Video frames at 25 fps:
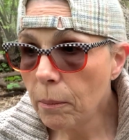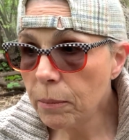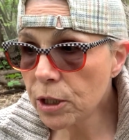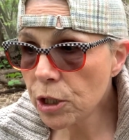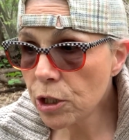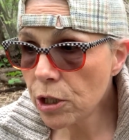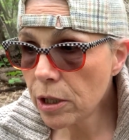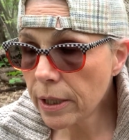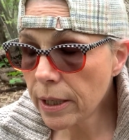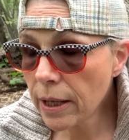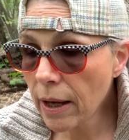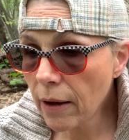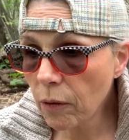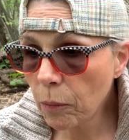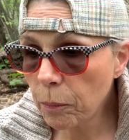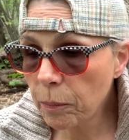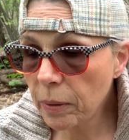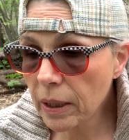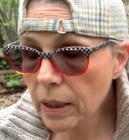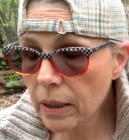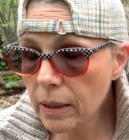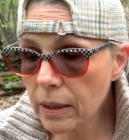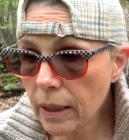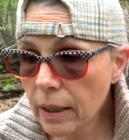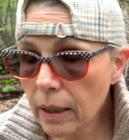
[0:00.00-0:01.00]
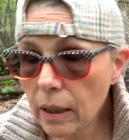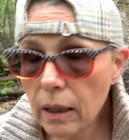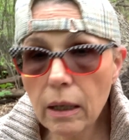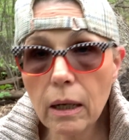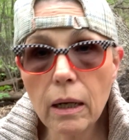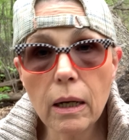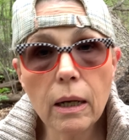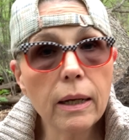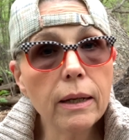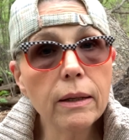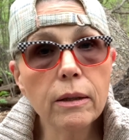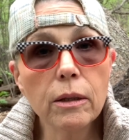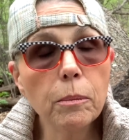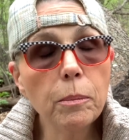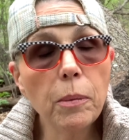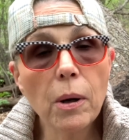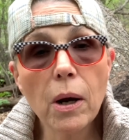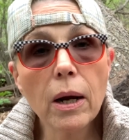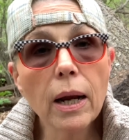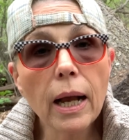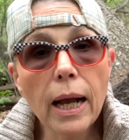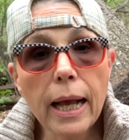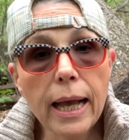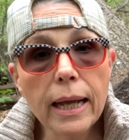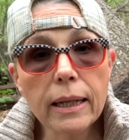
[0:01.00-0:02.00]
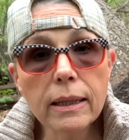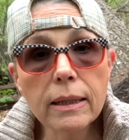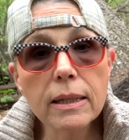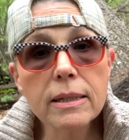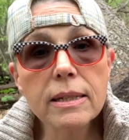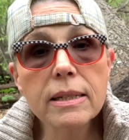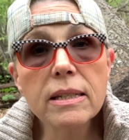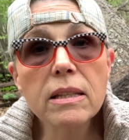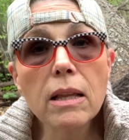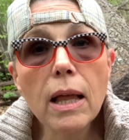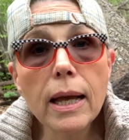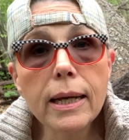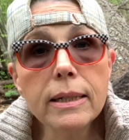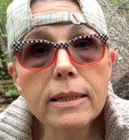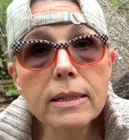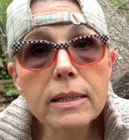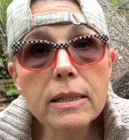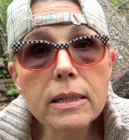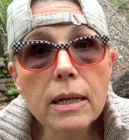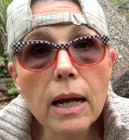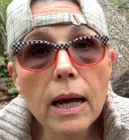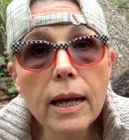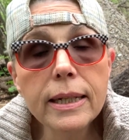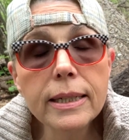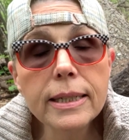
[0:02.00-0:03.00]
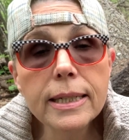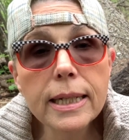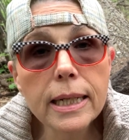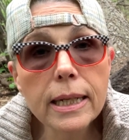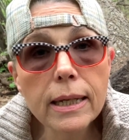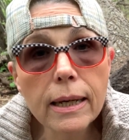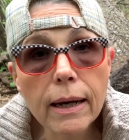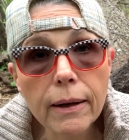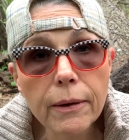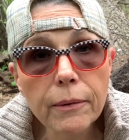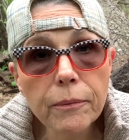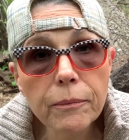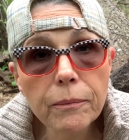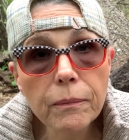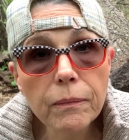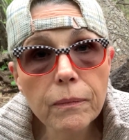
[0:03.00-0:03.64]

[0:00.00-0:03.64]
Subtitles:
But you have a picnic in the park. I hadn't the slightest idea.